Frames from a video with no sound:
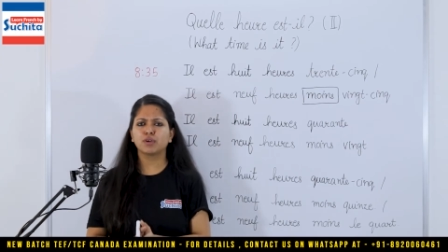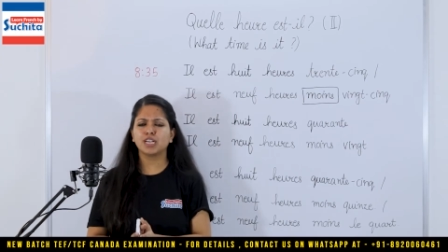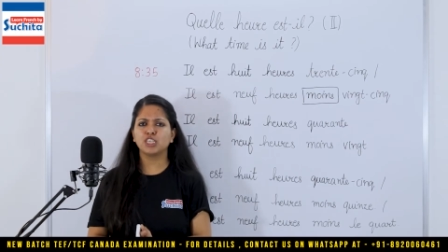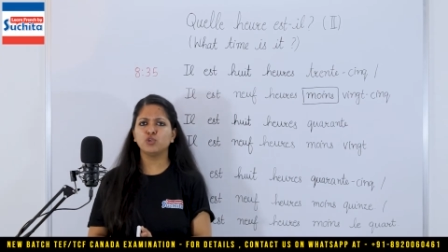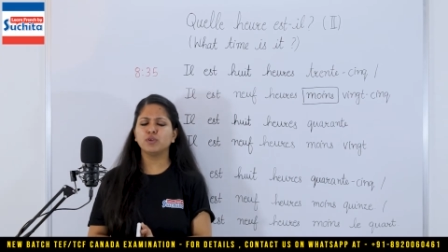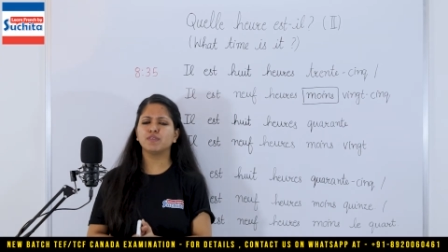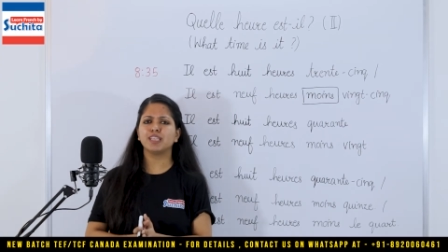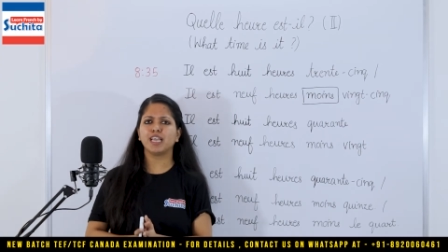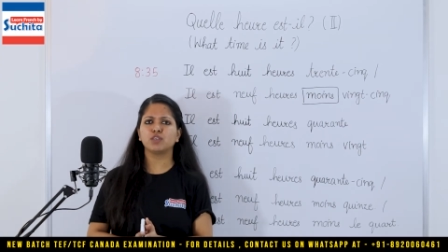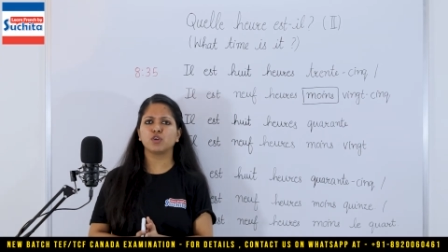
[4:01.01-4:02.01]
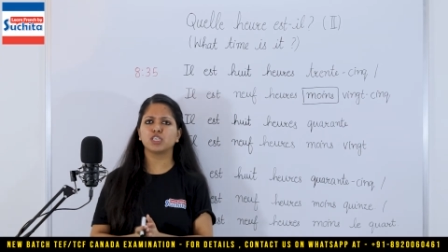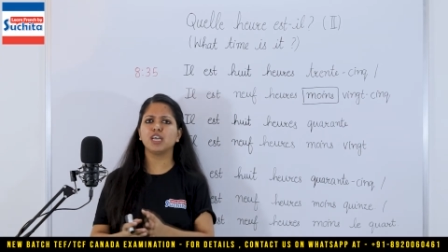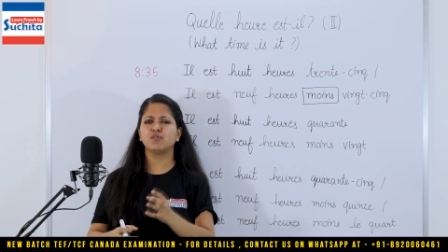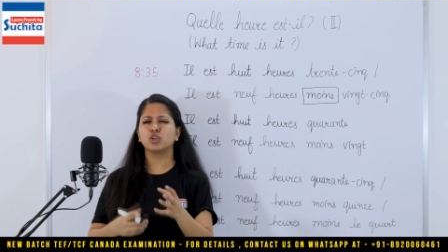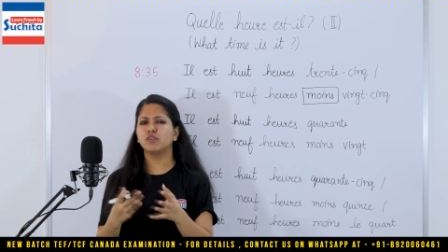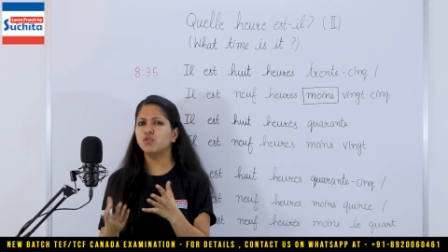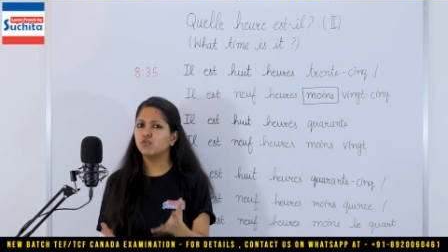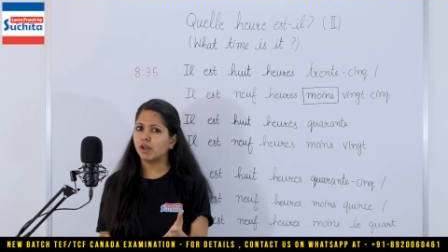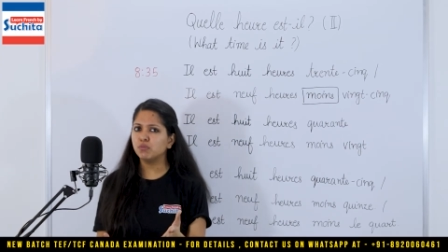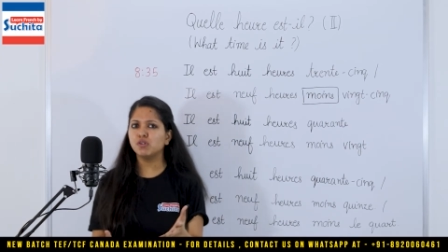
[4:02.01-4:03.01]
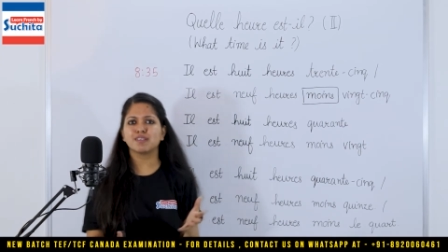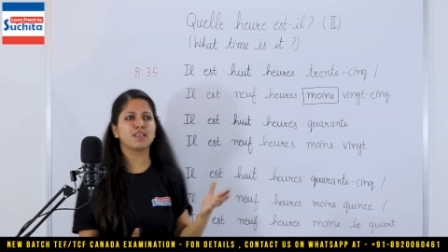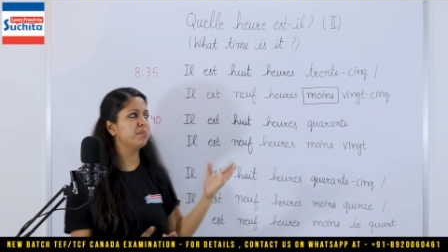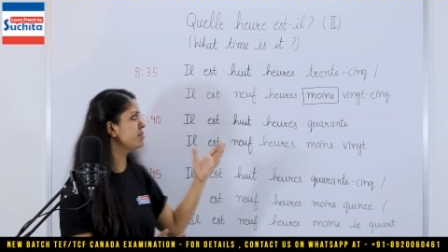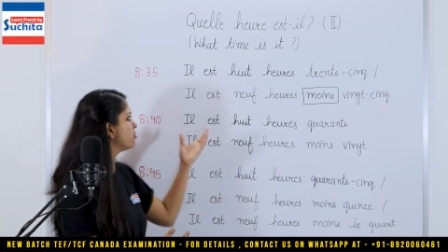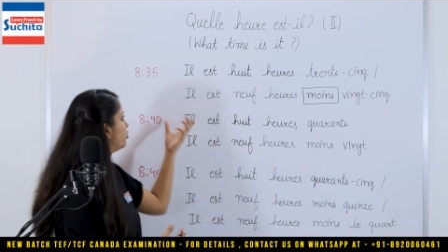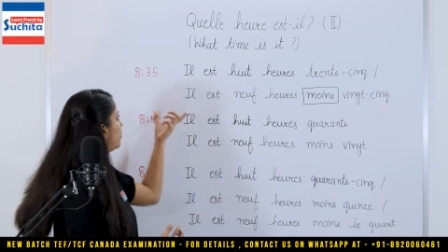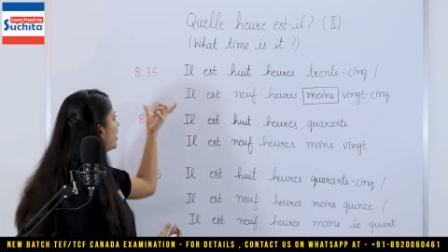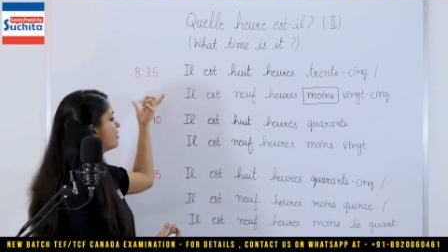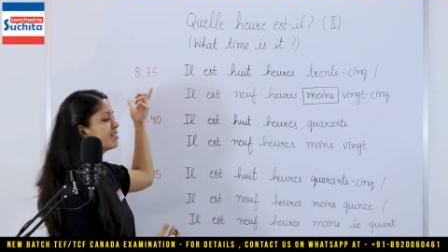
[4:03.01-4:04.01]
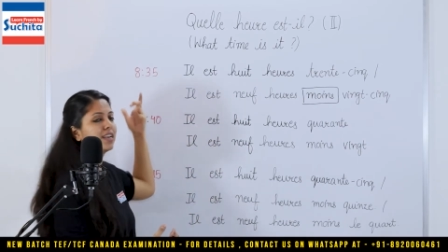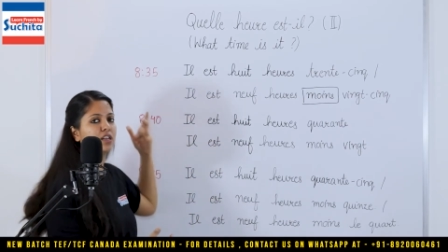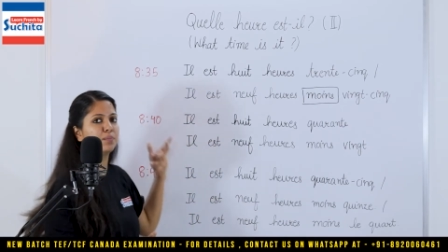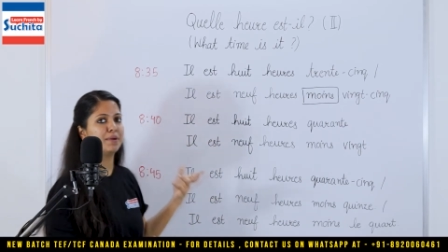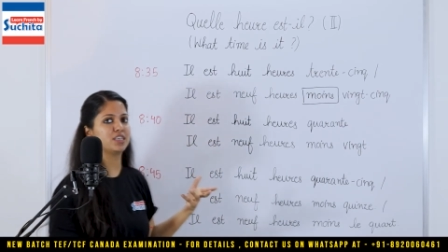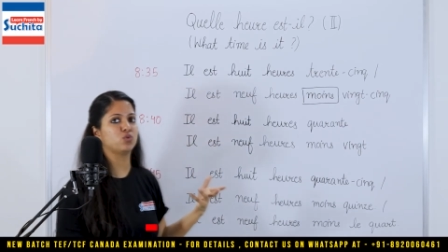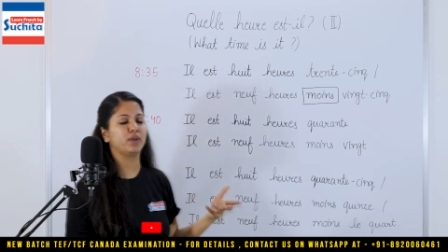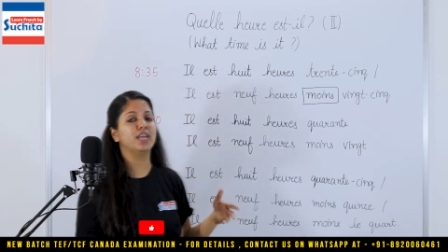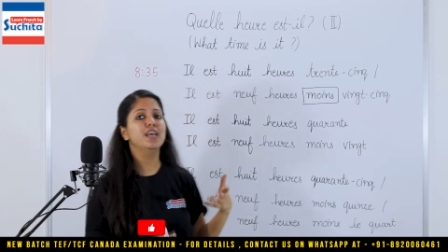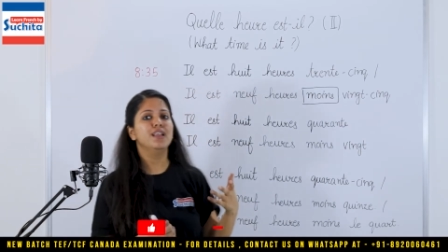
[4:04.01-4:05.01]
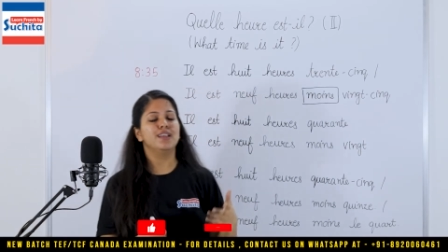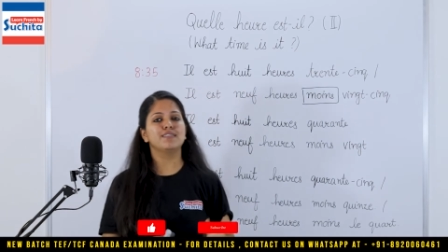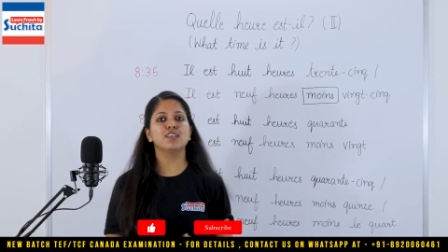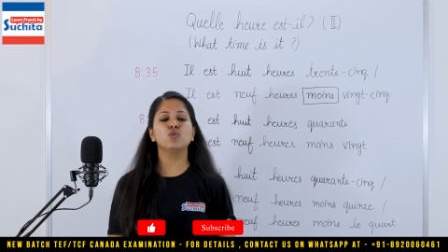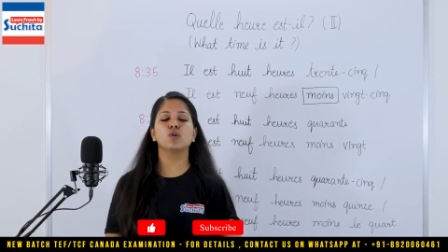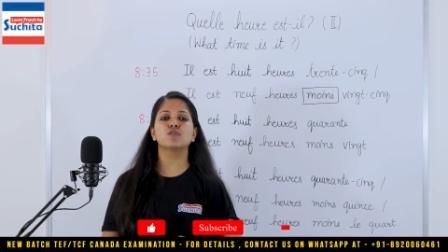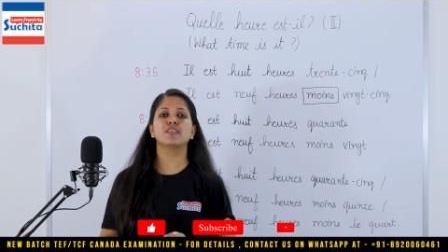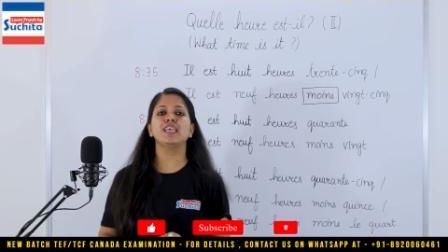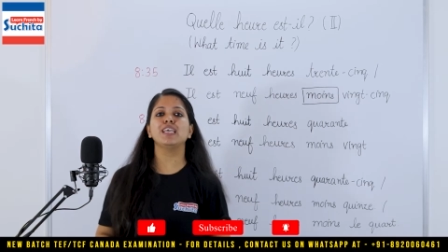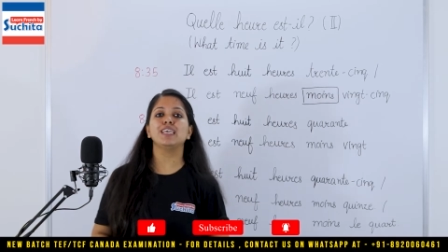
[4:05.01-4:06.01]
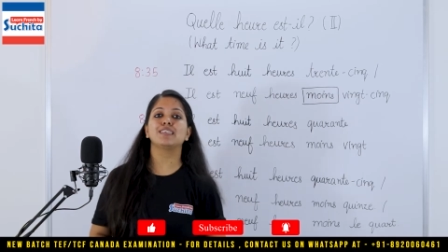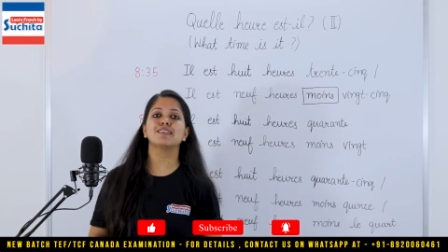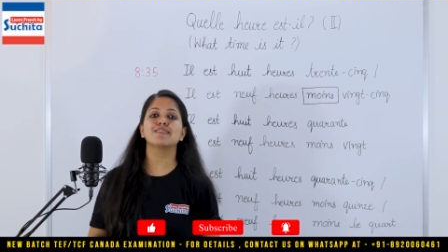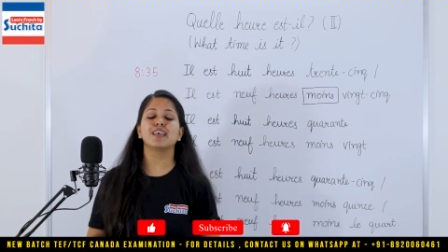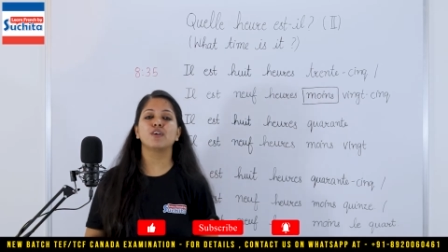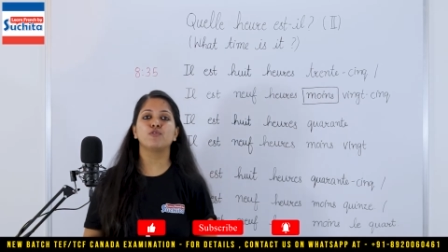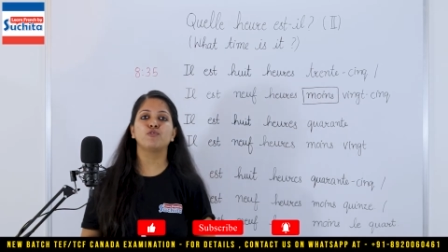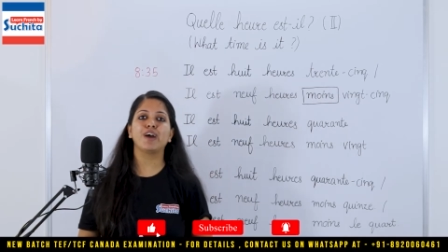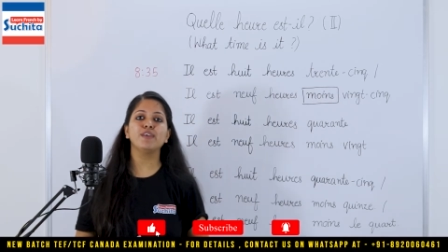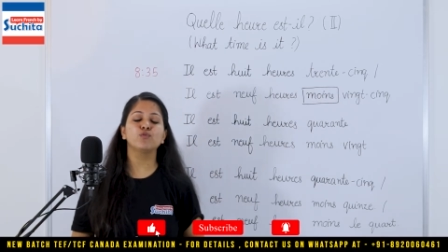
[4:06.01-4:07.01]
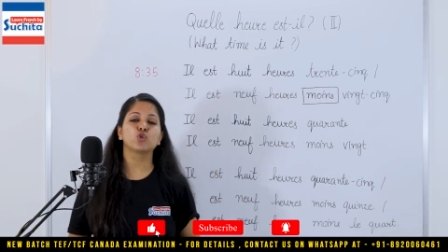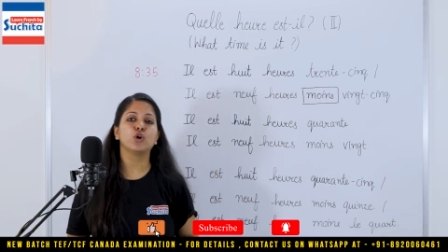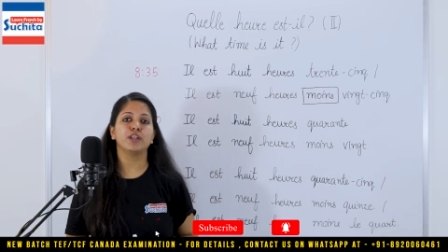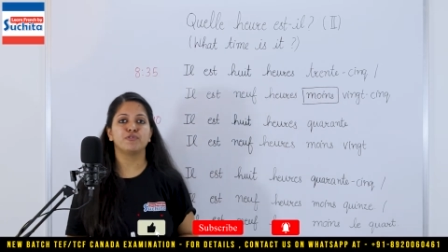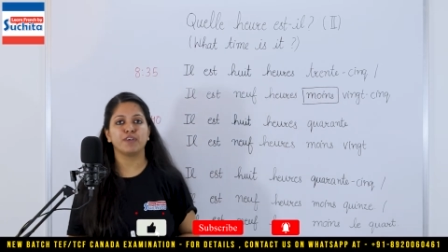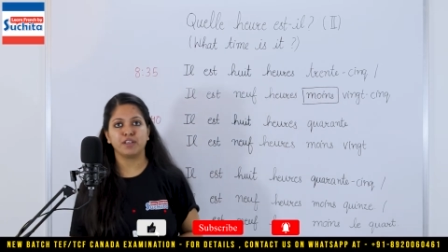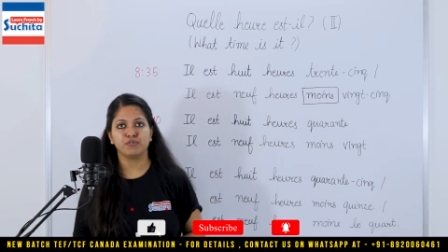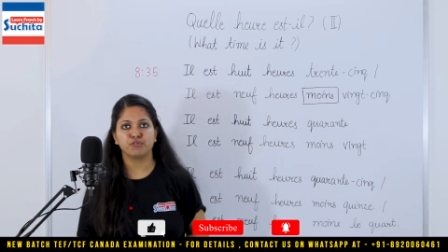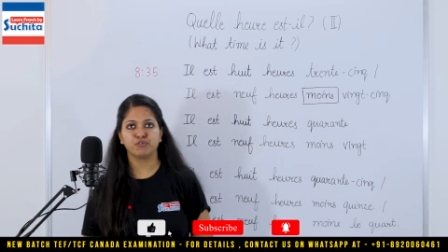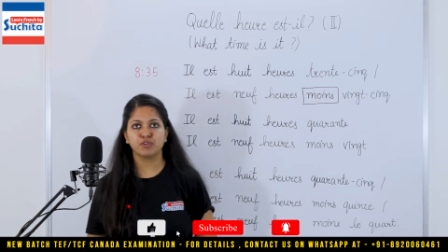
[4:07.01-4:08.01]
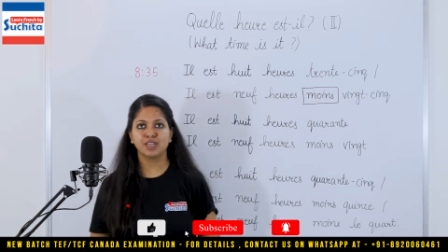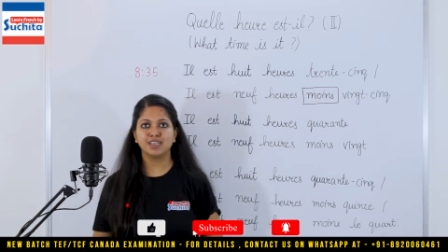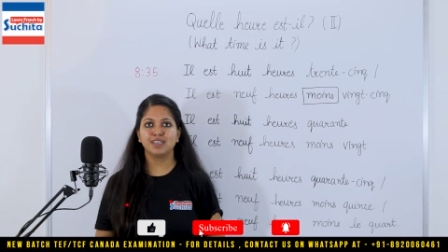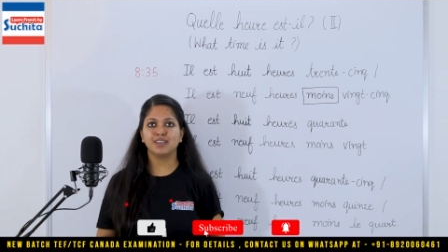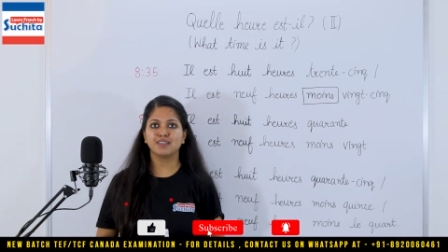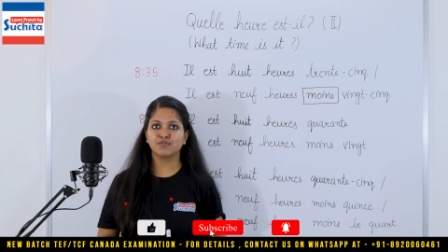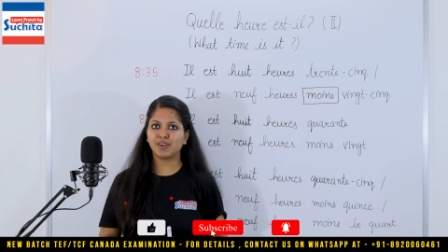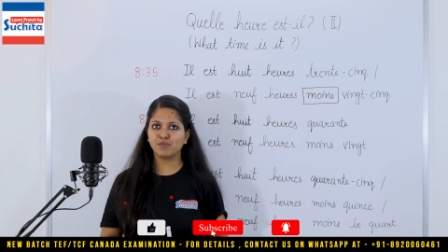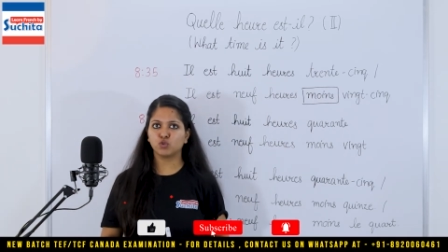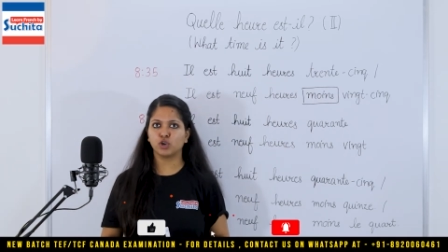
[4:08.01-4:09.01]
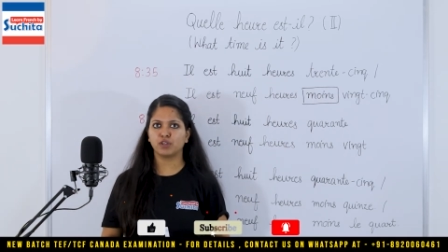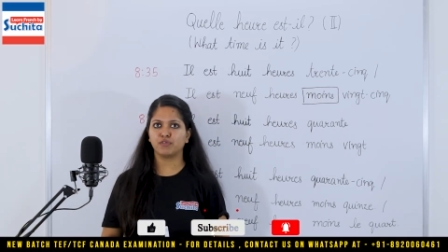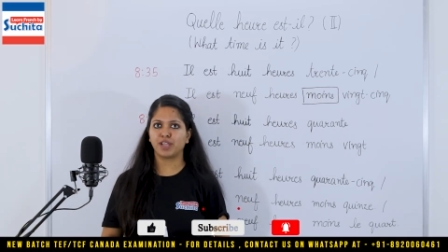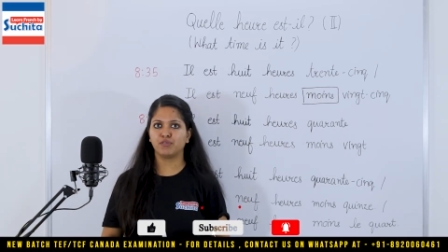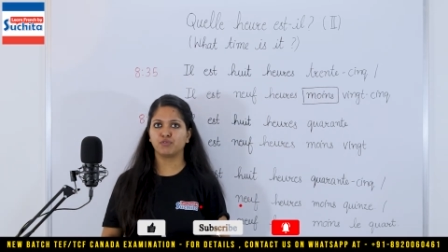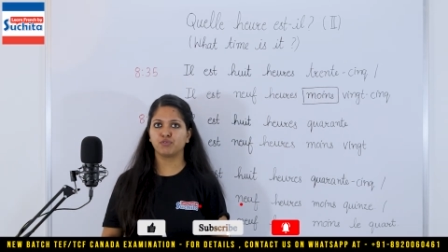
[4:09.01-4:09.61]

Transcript: continuing with 8:40, I would give you one more example so you understand in a better way. Let's say you want to say it is 5:35. It is 5:35.